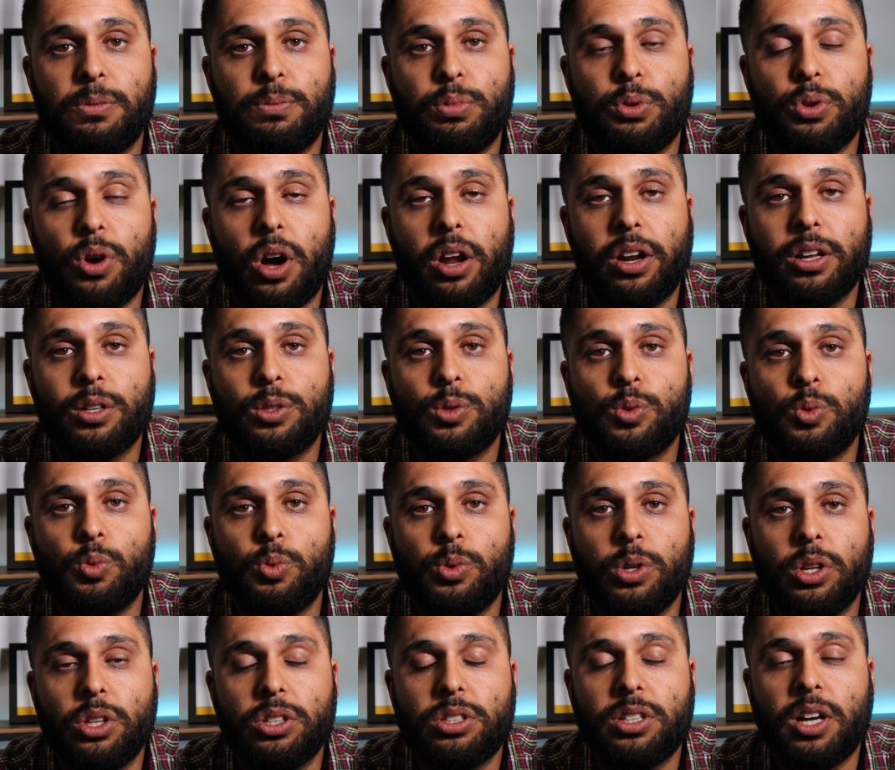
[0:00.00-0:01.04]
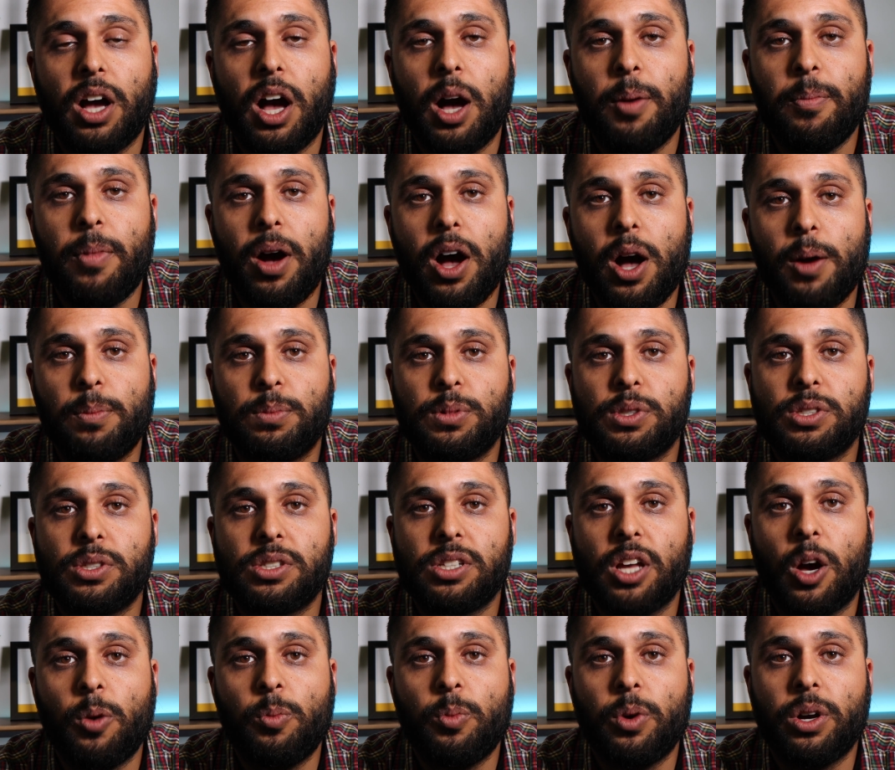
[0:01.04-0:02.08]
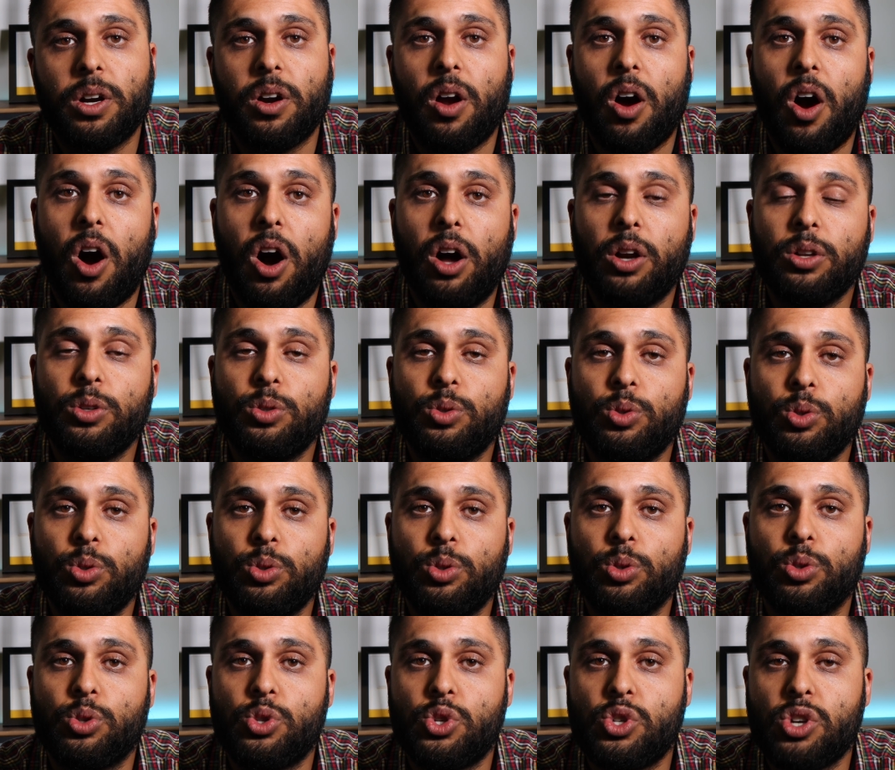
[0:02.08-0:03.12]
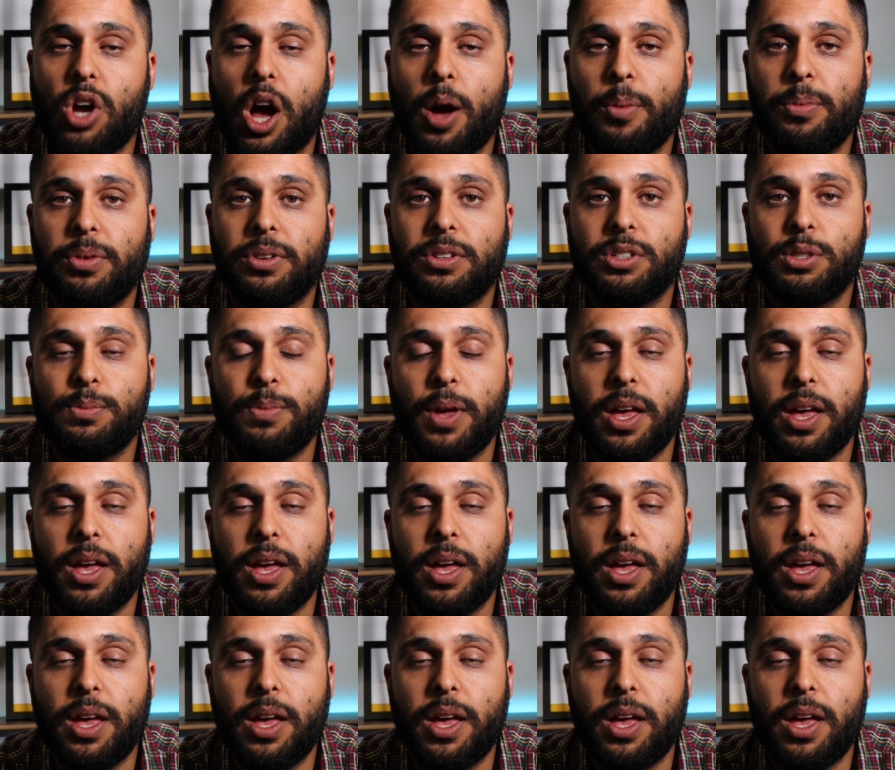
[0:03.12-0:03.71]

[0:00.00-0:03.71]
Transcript: your products will come up somewhere on Google Shopping's